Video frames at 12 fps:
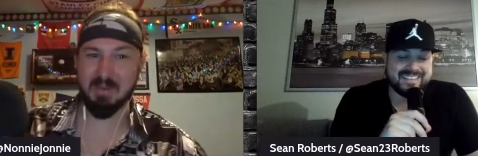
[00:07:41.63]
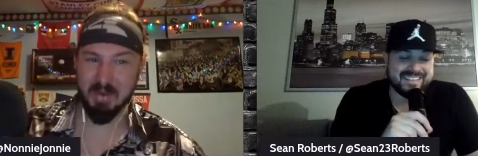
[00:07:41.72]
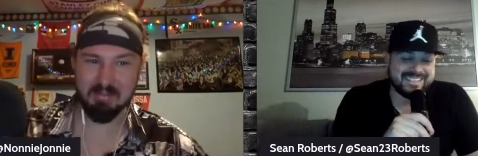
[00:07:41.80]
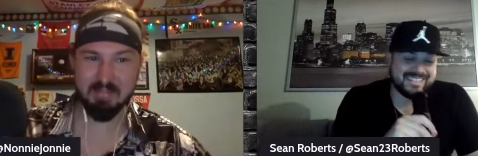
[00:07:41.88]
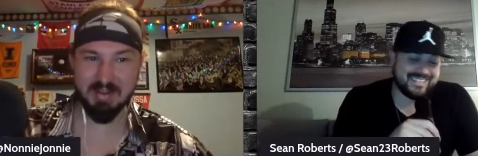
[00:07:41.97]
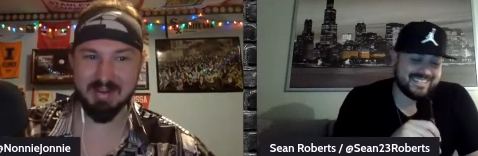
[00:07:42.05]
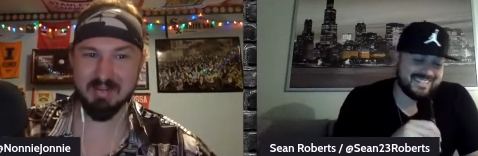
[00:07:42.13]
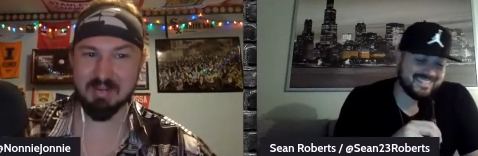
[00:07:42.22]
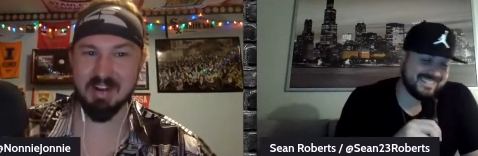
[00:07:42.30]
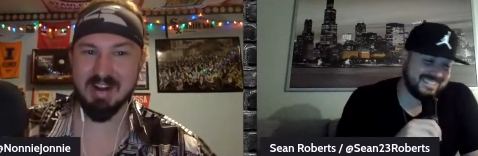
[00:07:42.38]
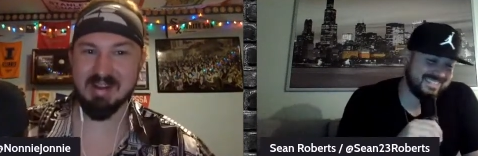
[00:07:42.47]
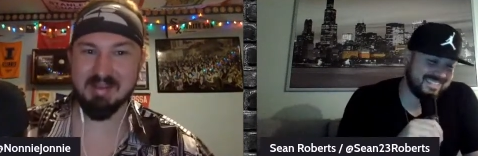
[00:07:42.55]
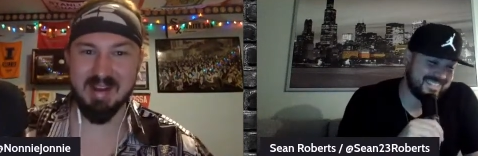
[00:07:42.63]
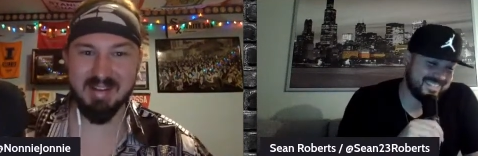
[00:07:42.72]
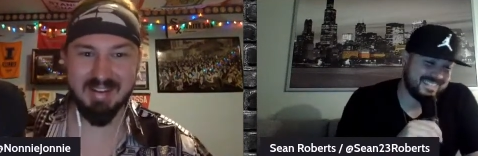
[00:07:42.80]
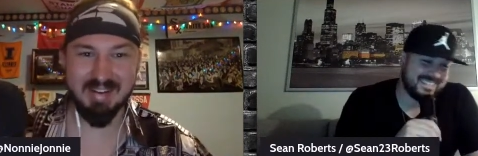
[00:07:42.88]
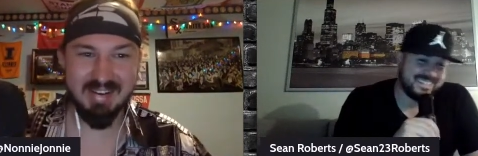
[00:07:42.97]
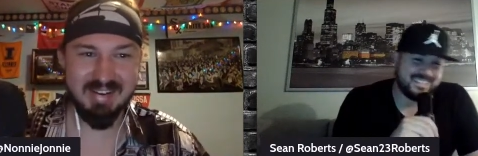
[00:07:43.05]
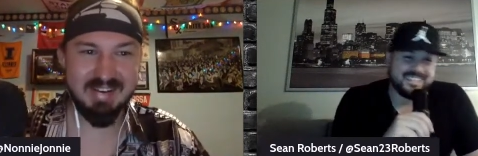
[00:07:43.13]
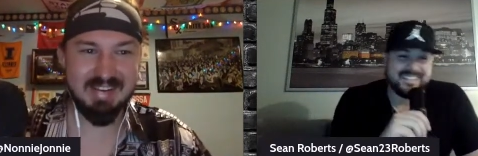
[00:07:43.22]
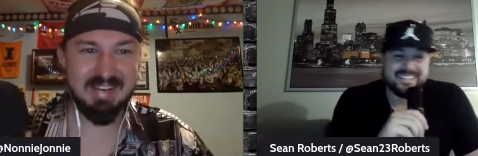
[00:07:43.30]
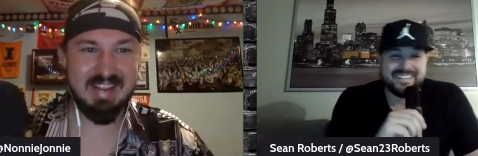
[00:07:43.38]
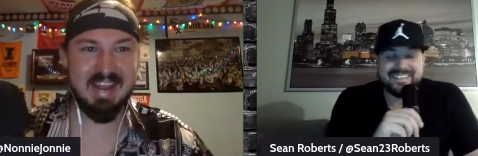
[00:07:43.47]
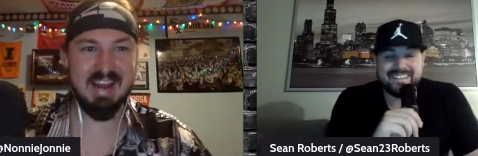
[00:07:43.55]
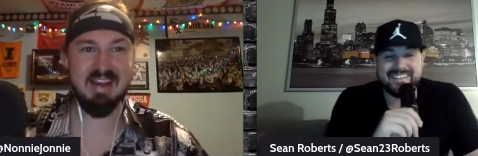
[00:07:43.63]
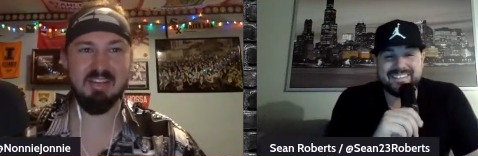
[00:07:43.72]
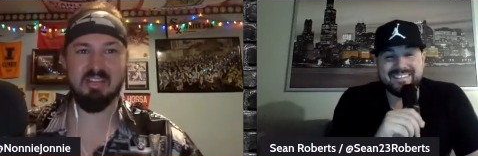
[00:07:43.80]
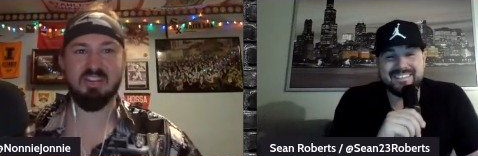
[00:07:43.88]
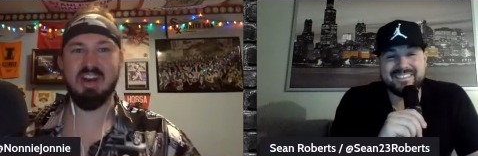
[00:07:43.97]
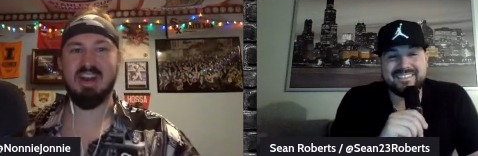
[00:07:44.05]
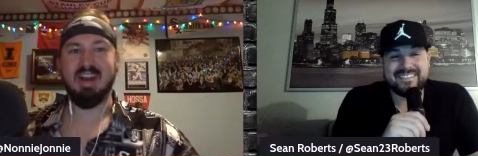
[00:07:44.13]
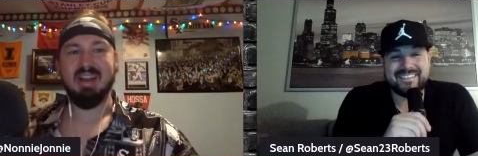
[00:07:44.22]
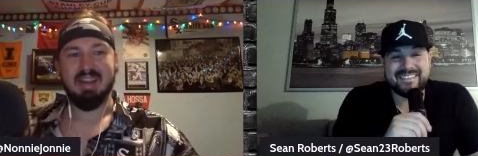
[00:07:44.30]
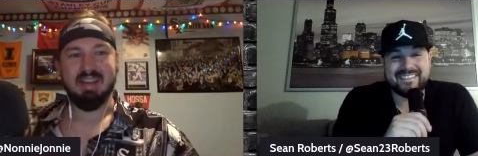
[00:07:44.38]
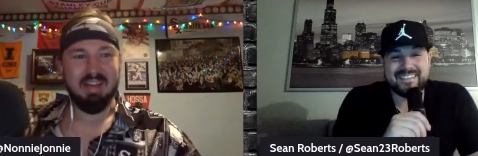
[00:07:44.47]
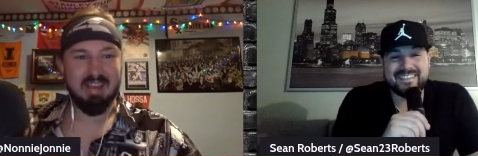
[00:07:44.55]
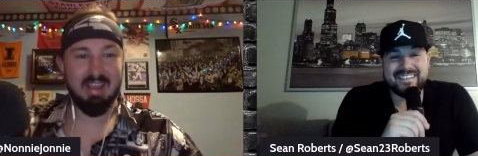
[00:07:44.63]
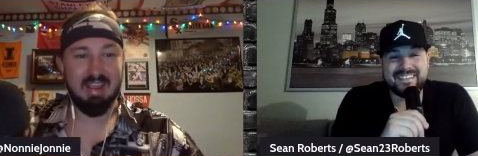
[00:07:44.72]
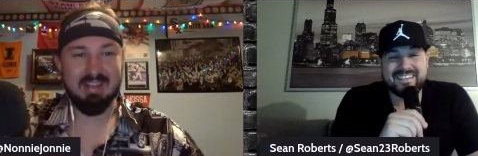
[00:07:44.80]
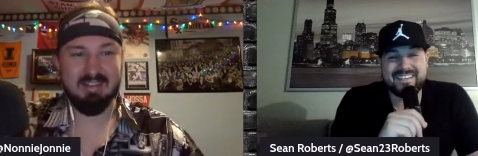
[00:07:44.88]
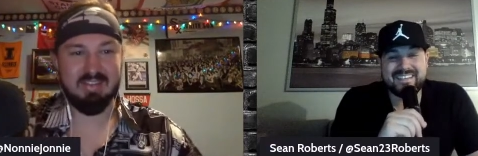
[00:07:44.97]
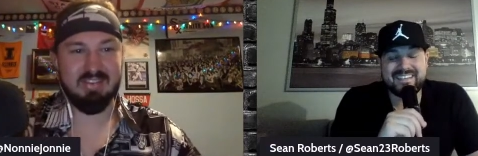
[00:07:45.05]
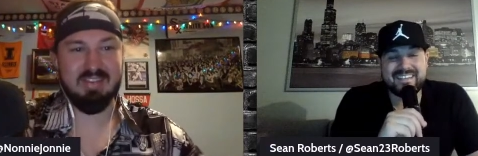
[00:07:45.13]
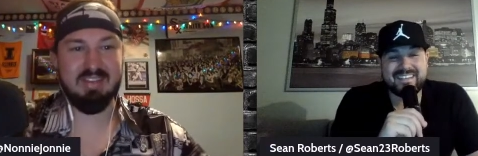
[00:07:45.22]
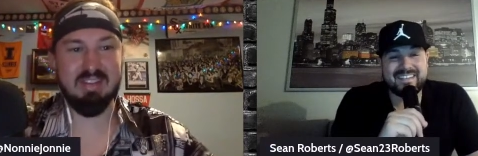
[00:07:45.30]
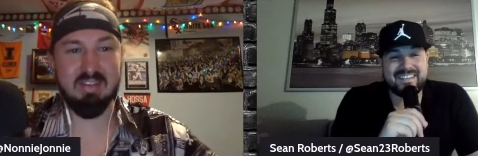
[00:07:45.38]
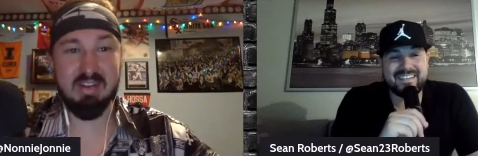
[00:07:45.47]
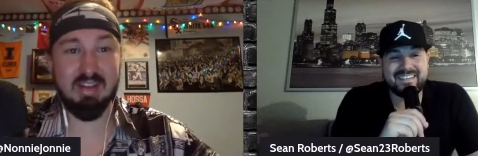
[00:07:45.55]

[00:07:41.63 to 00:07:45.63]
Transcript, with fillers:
Speaker 1: one player we're talking about here. Oh, Sean, it, it's dude.